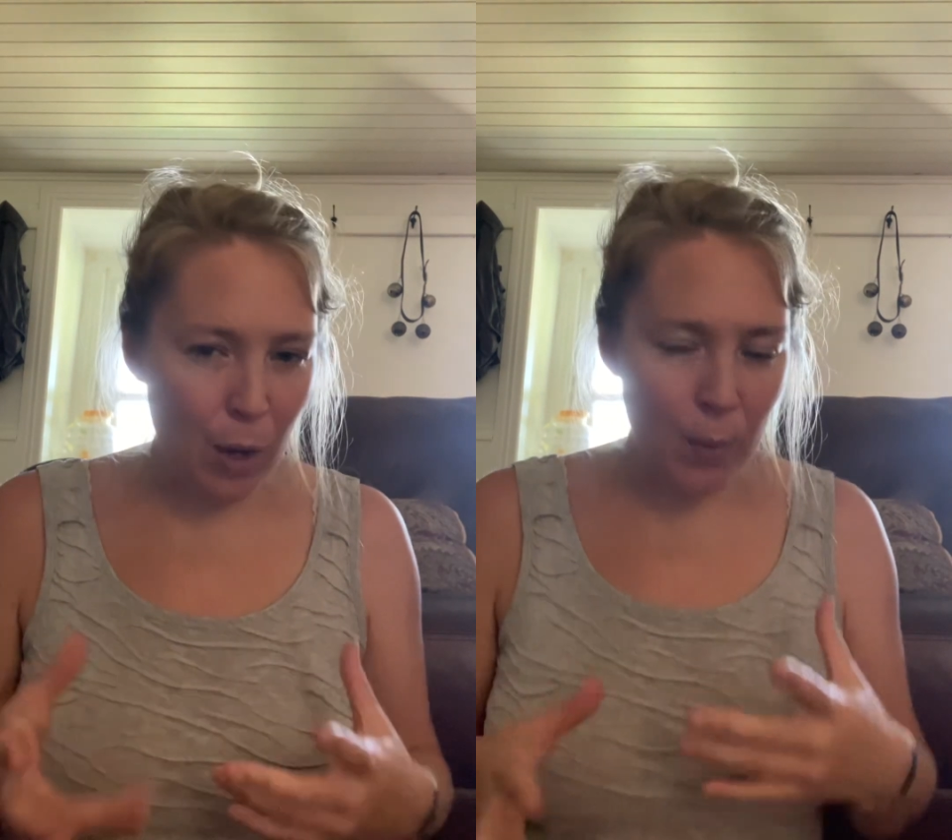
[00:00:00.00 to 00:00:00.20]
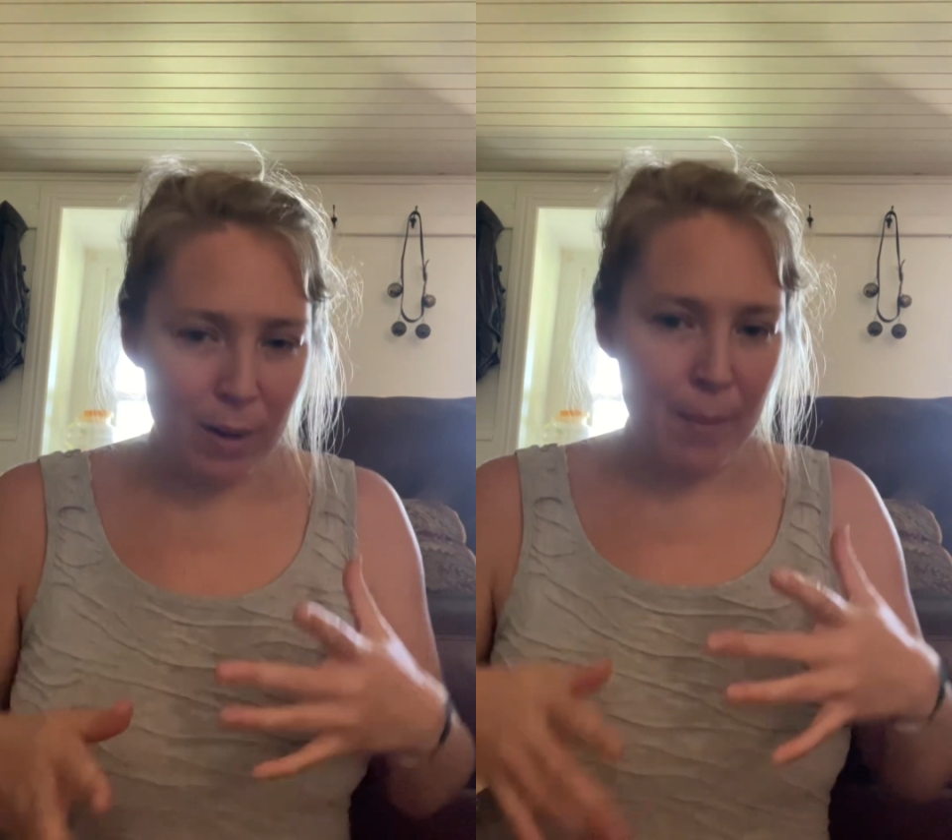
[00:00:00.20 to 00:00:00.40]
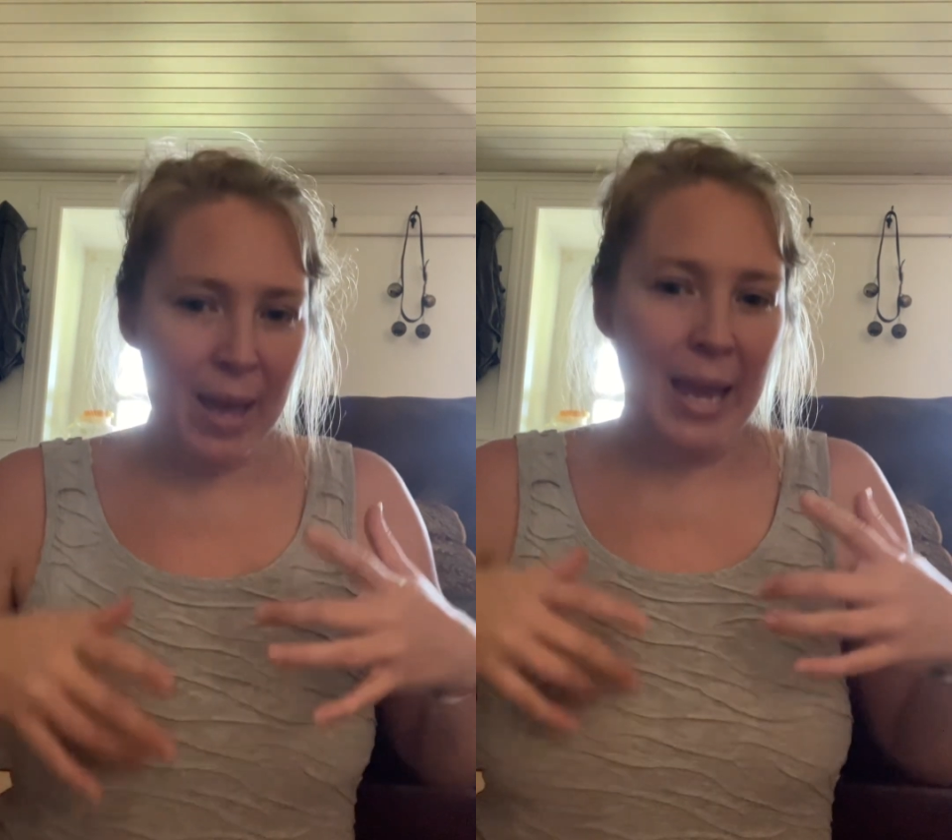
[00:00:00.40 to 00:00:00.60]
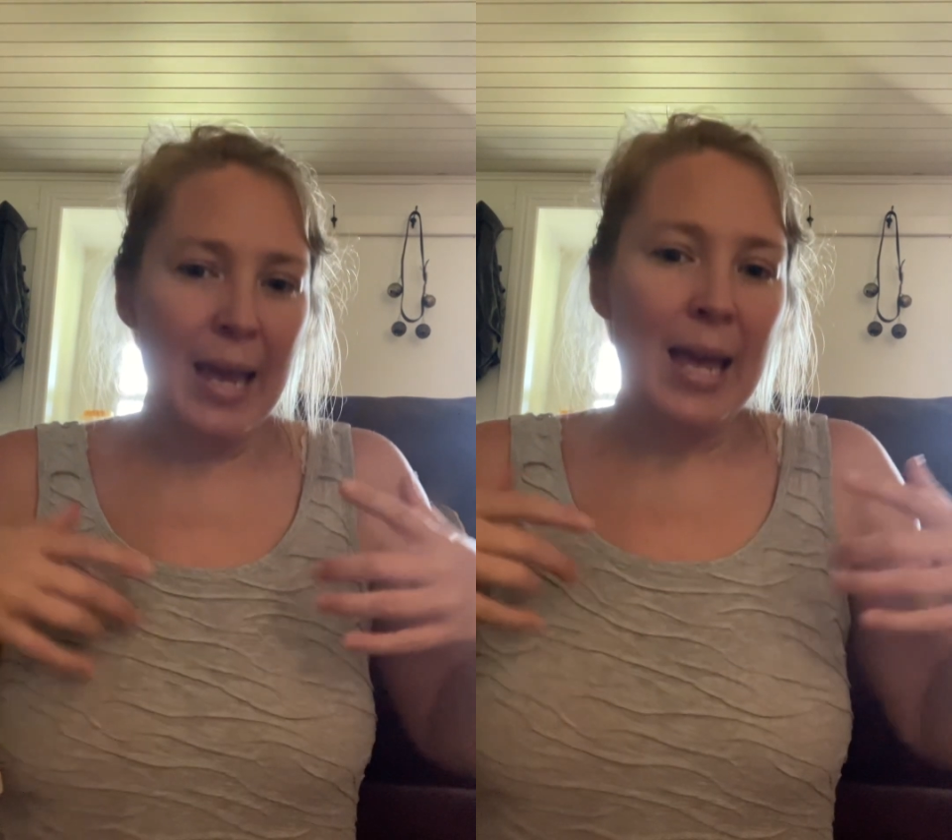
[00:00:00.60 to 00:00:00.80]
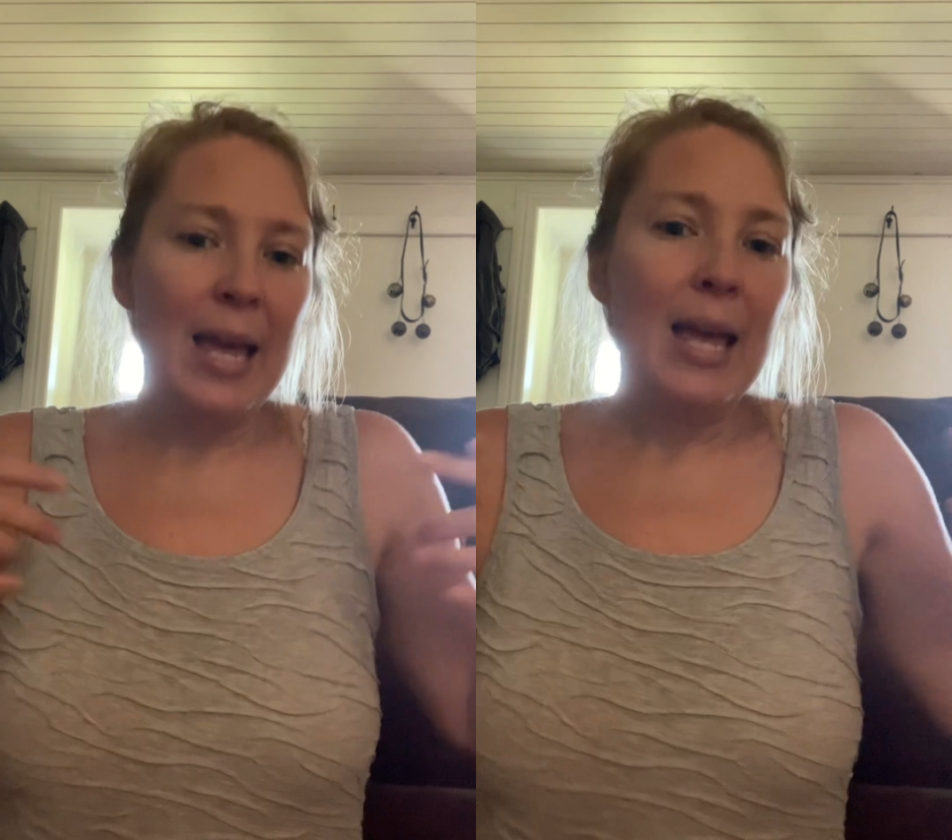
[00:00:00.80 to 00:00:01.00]
What am I
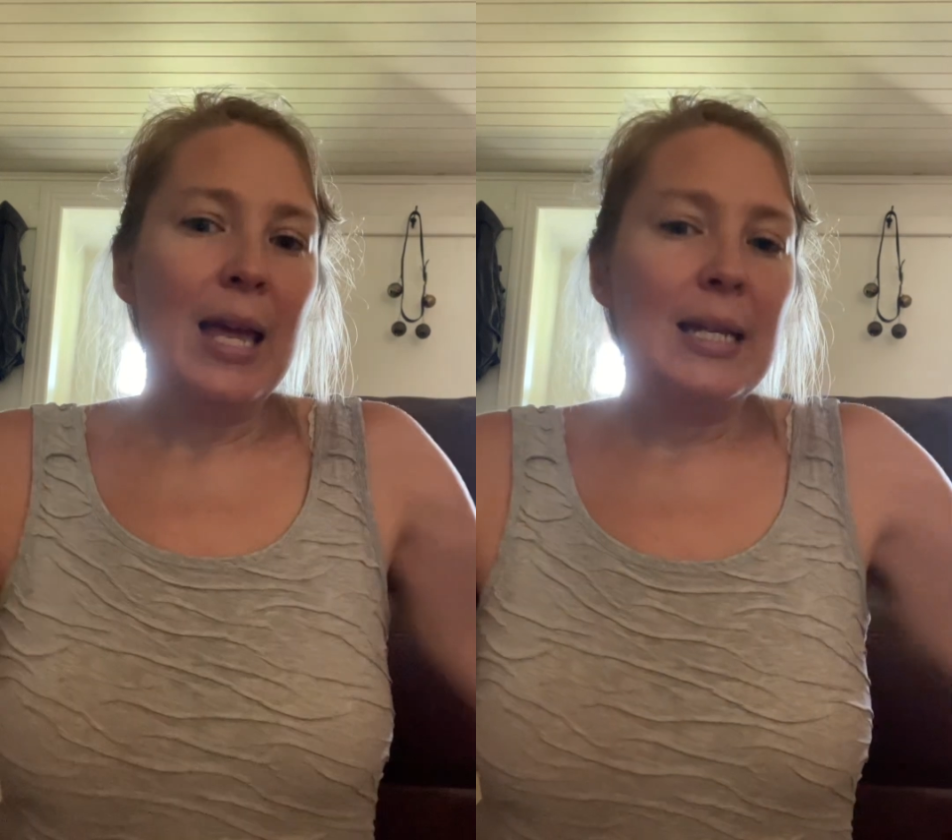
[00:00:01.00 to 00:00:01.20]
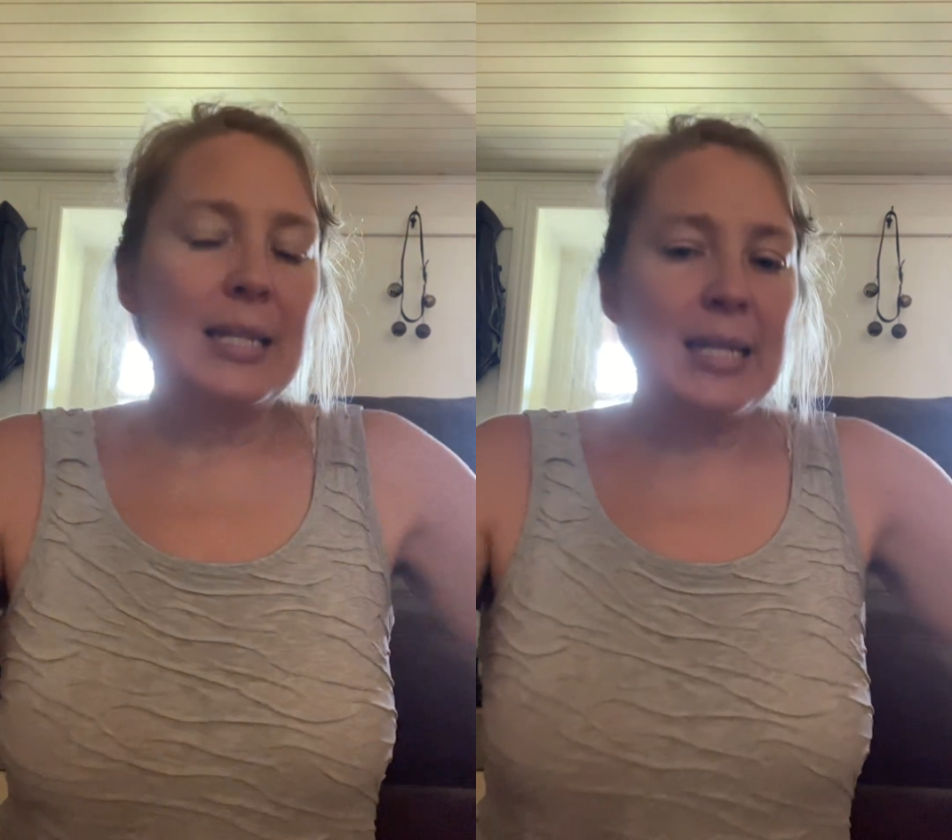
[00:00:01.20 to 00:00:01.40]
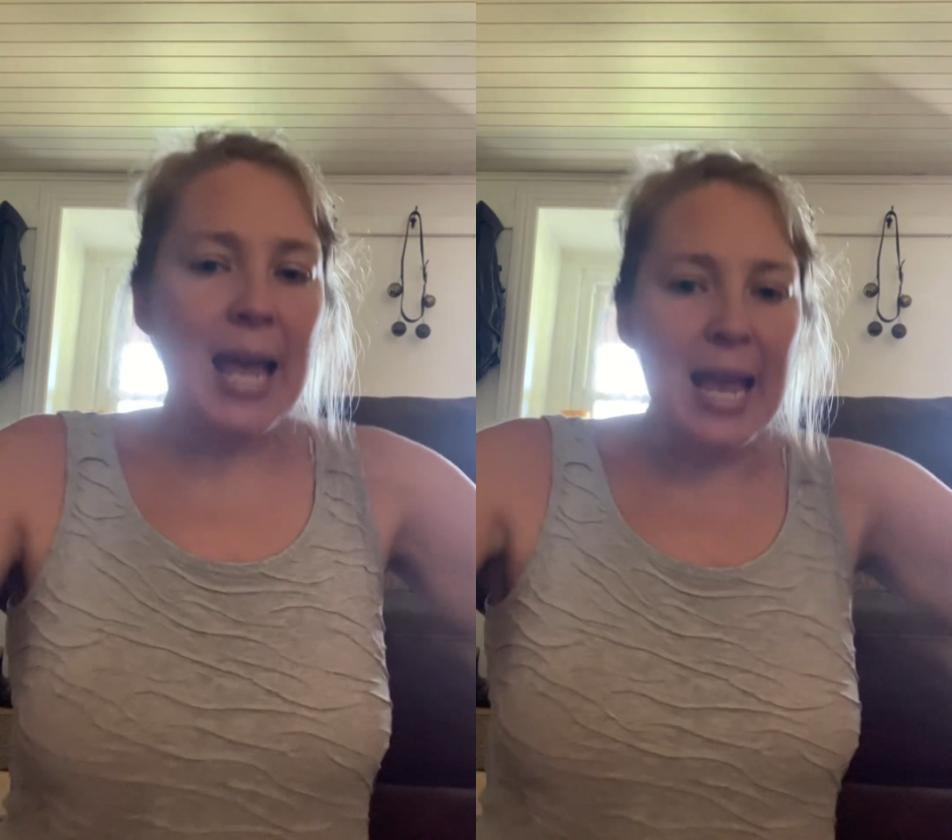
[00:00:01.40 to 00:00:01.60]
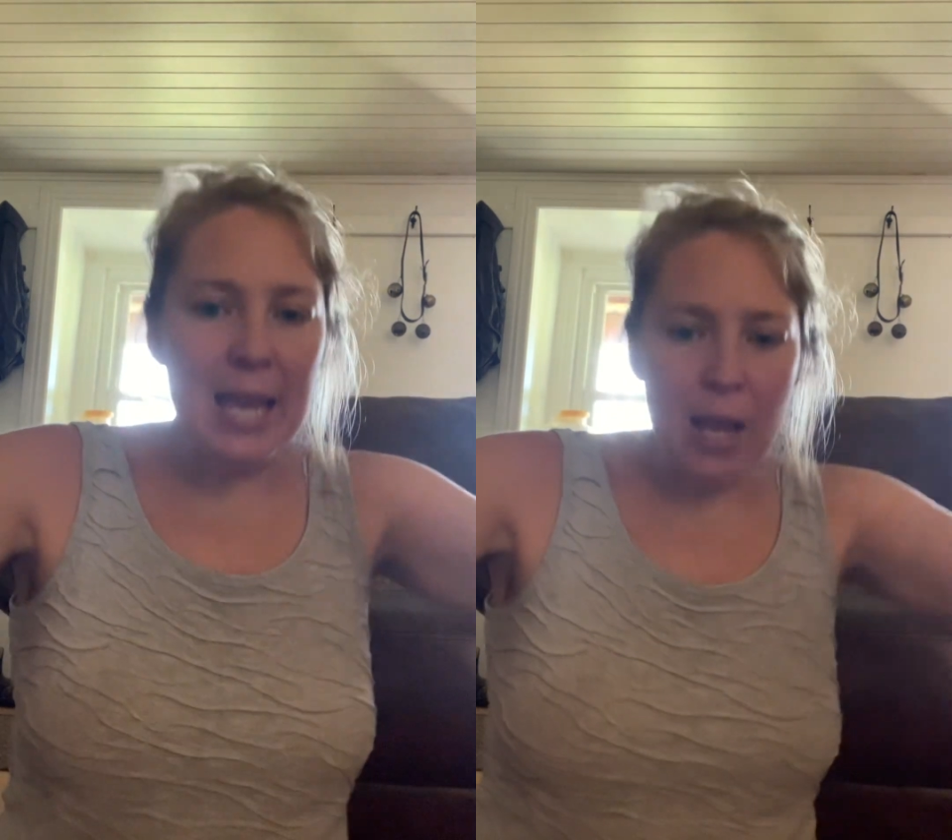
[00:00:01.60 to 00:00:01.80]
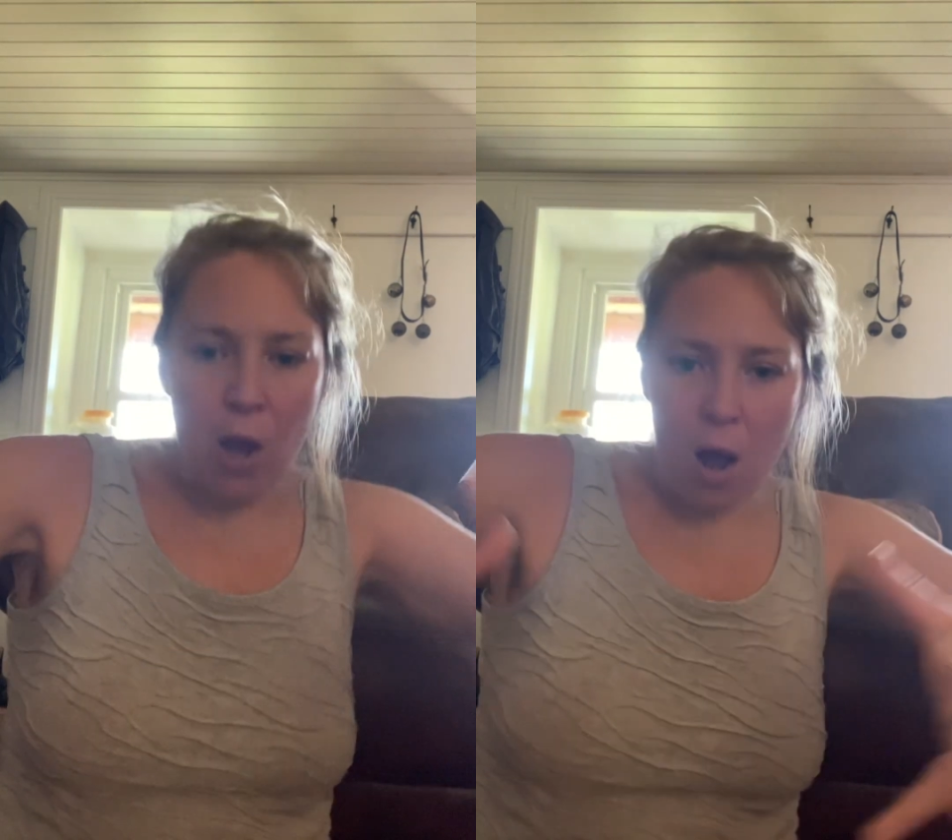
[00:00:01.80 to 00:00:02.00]

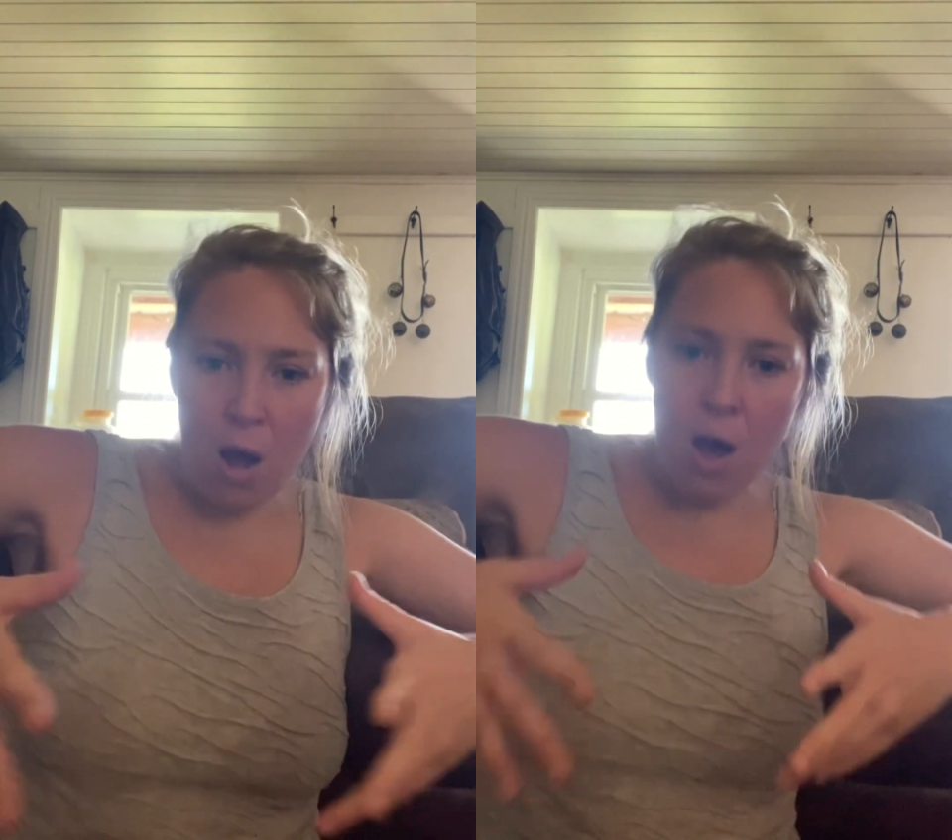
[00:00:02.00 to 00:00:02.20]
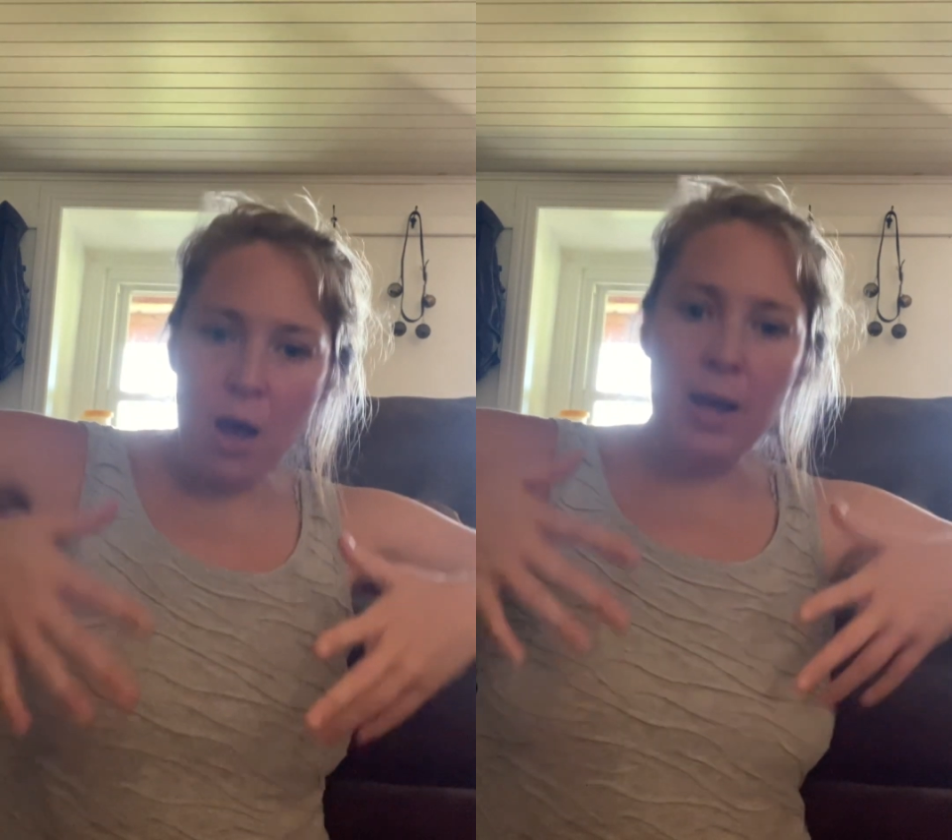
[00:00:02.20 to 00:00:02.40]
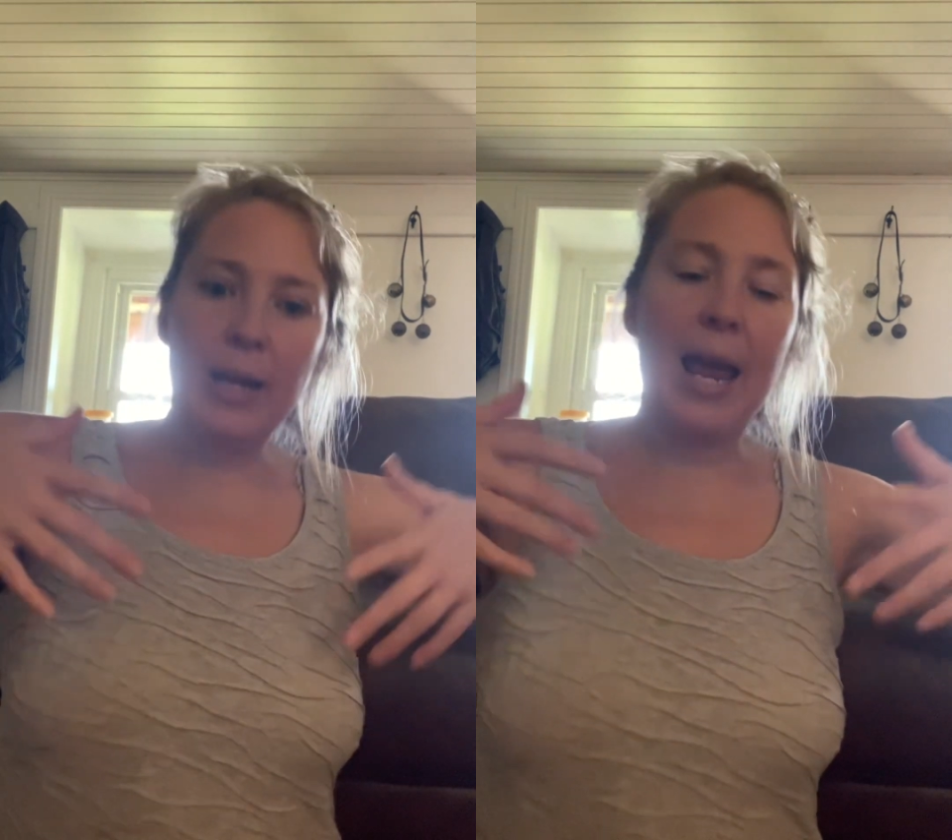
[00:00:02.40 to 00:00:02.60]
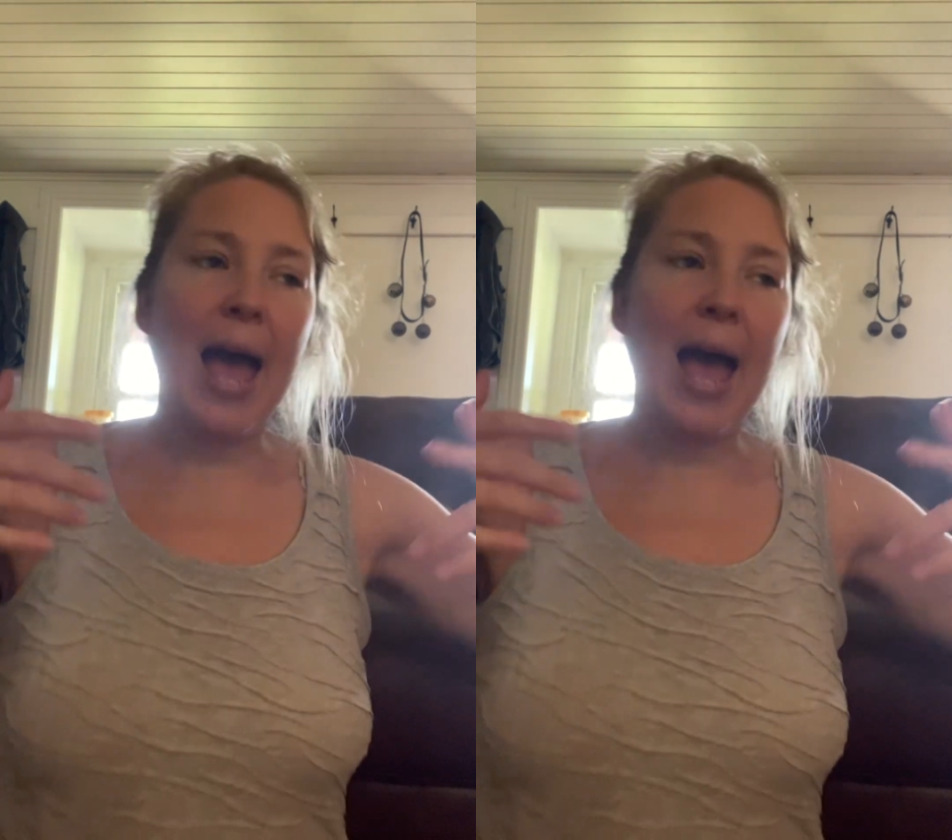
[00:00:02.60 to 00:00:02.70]
taking on